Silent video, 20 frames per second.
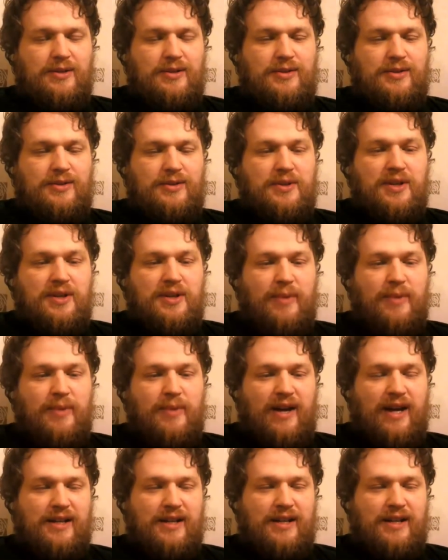talking about
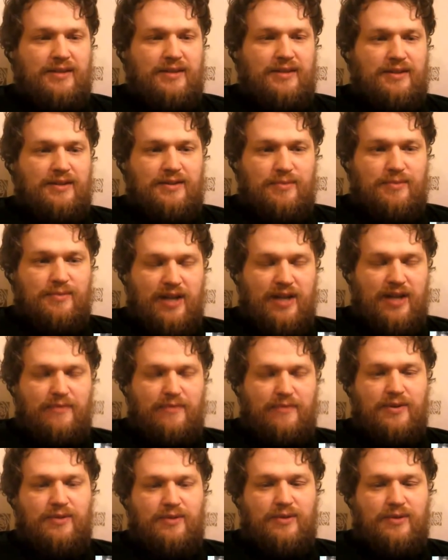accents, we
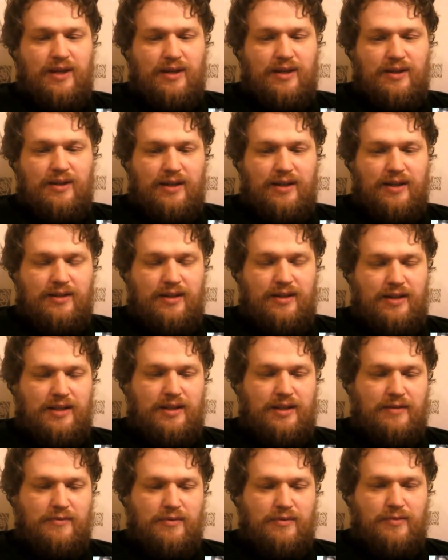haven't yet had anything
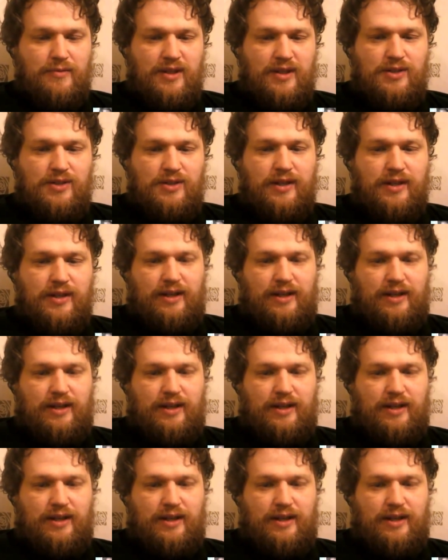from the chat,